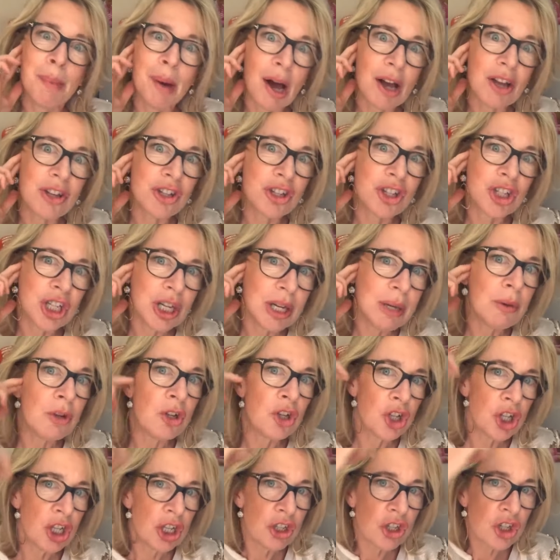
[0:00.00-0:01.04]
But
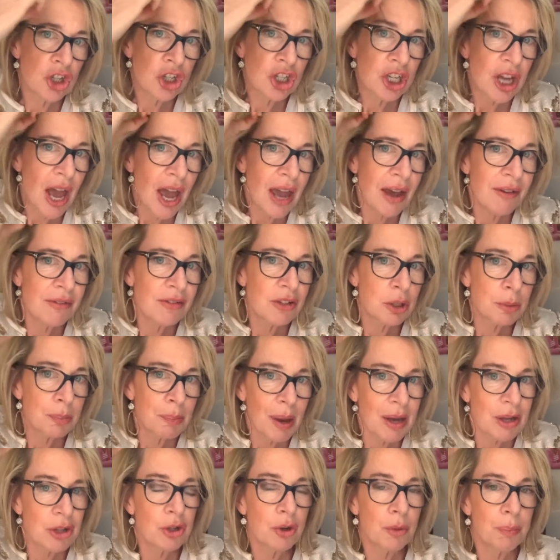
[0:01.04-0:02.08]
she'd shaved
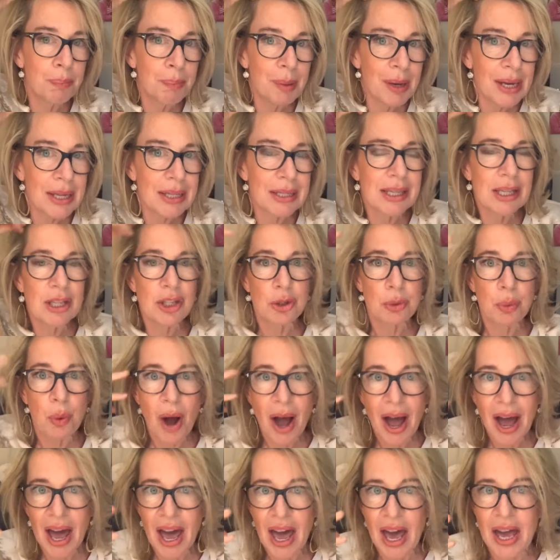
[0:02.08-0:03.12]
special bits into
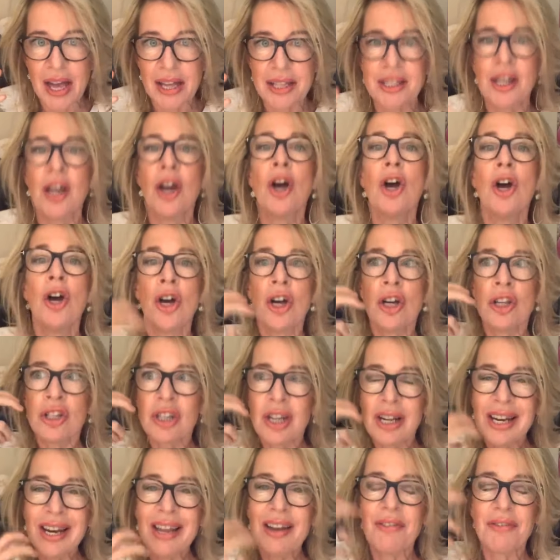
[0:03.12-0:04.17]
her head
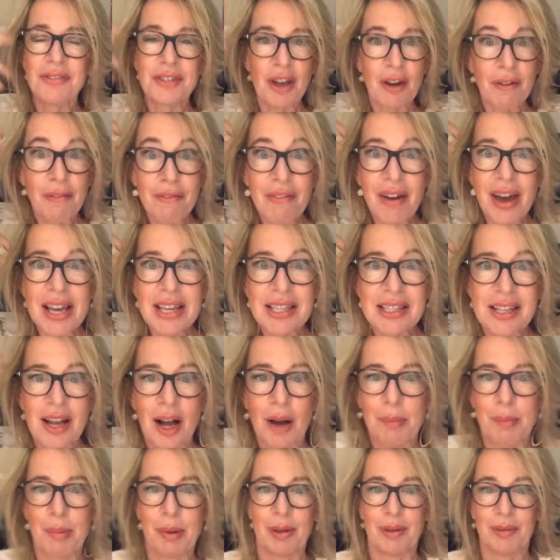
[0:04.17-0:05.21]
to lift her face
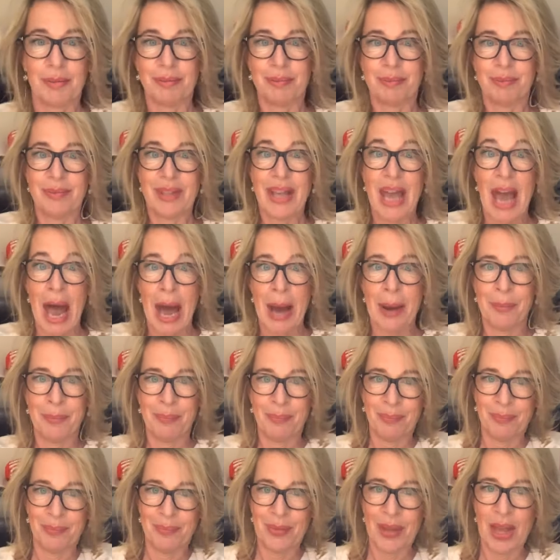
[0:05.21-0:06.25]
up. Yeah.
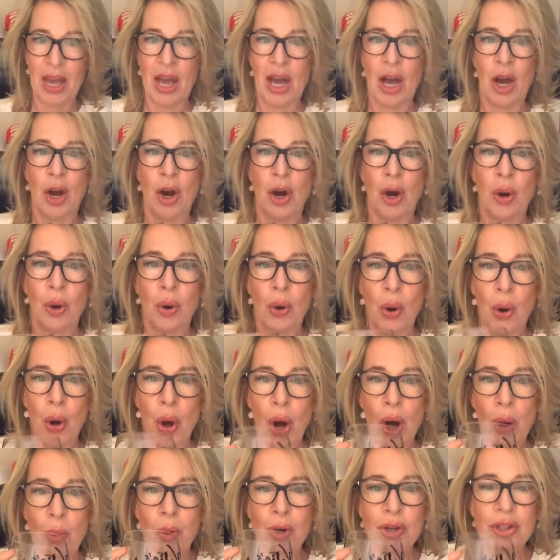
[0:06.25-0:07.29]

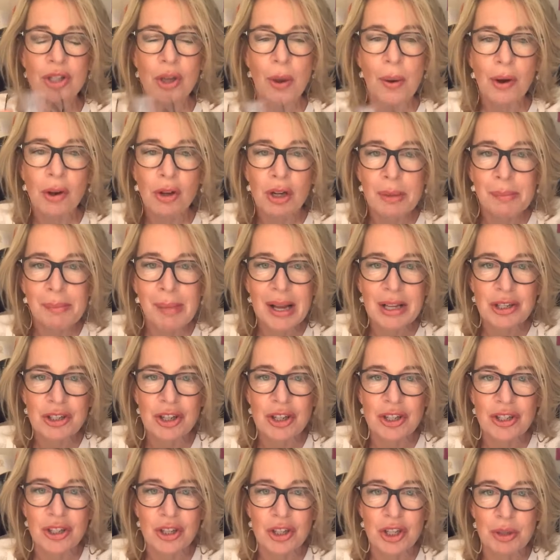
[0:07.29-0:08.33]
What's going on in
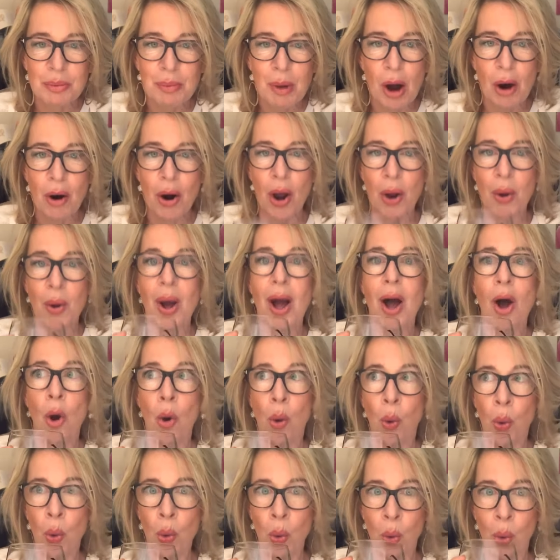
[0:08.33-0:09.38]
Manchester tomorrow?
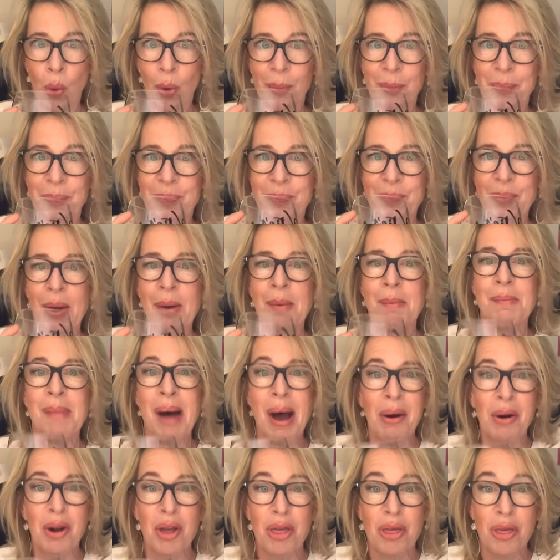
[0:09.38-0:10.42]
Ooh,
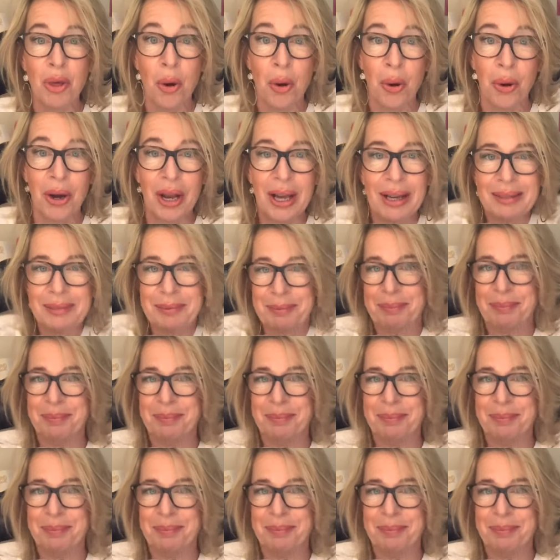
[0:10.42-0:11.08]
marathon.